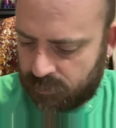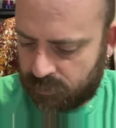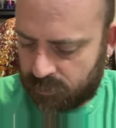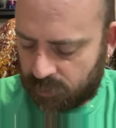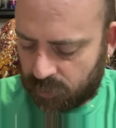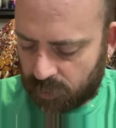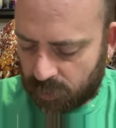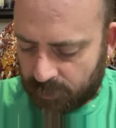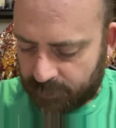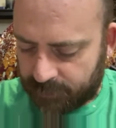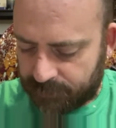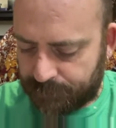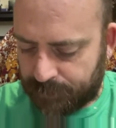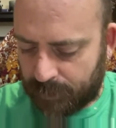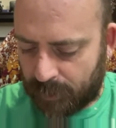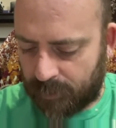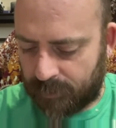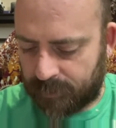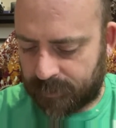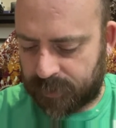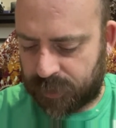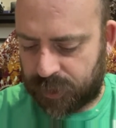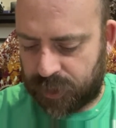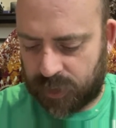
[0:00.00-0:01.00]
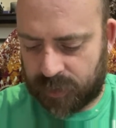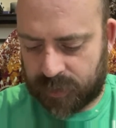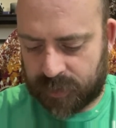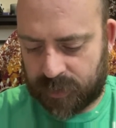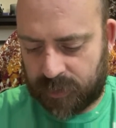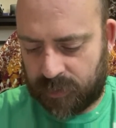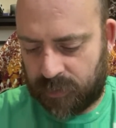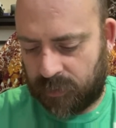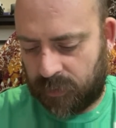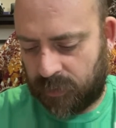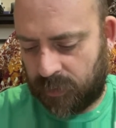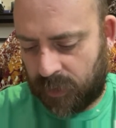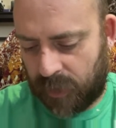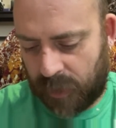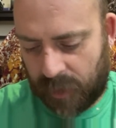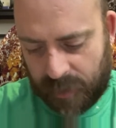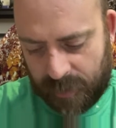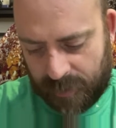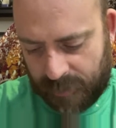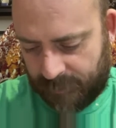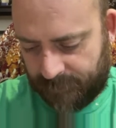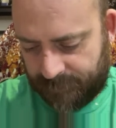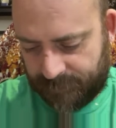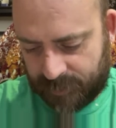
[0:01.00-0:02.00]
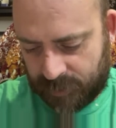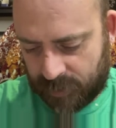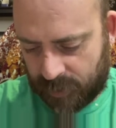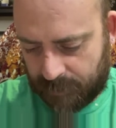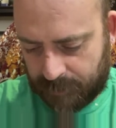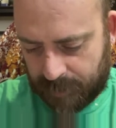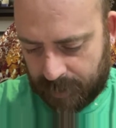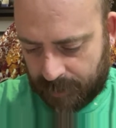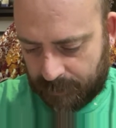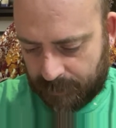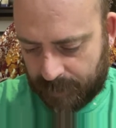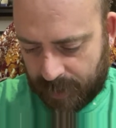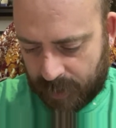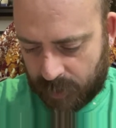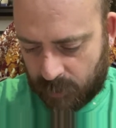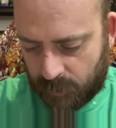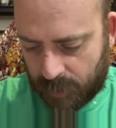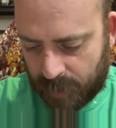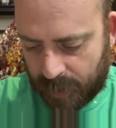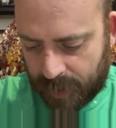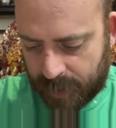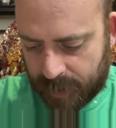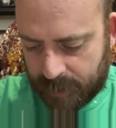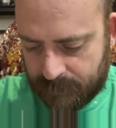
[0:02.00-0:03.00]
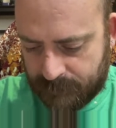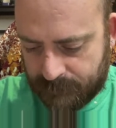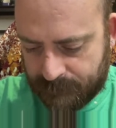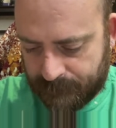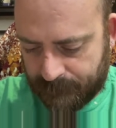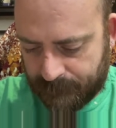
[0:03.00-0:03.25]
curveballs just love coming my way.